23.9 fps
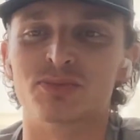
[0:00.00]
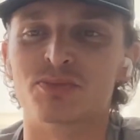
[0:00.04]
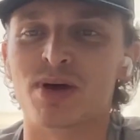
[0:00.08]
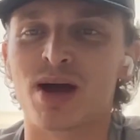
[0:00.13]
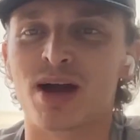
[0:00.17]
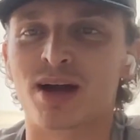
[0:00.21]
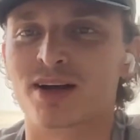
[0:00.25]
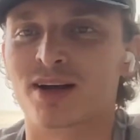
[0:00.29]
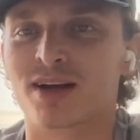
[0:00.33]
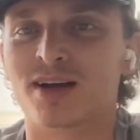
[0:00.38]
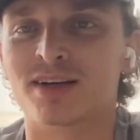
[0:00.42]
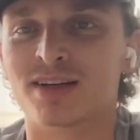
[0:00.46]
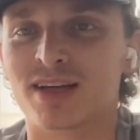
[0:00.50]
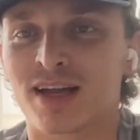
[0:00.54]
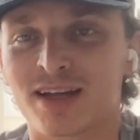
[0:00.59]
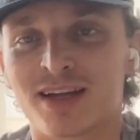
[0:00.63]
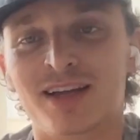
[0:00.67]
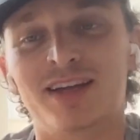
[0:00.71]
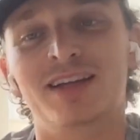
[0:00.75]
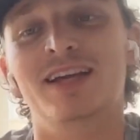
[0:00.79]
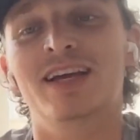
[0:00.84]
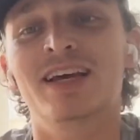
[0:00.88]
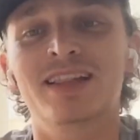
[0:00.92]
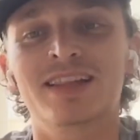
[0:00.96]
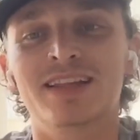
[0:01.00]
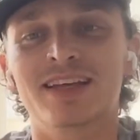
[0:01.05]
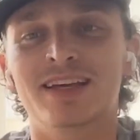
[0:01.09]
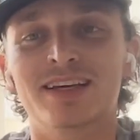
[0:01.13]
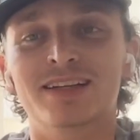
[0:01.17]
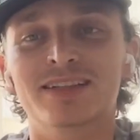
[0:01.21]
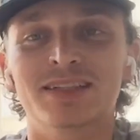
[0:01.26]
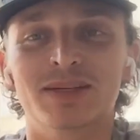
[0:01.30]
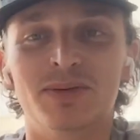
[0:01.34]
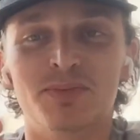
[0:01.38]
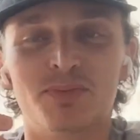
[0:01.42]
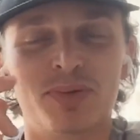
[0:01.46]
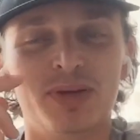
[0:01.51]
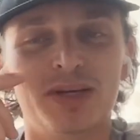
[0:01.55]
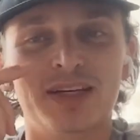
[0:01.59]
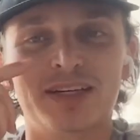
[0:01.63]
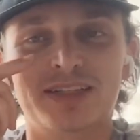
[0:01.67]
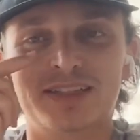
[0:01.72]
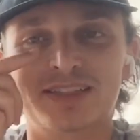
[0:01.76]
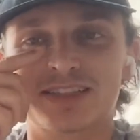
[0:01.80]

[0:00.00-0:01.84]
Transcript: background in the Indian Peaks.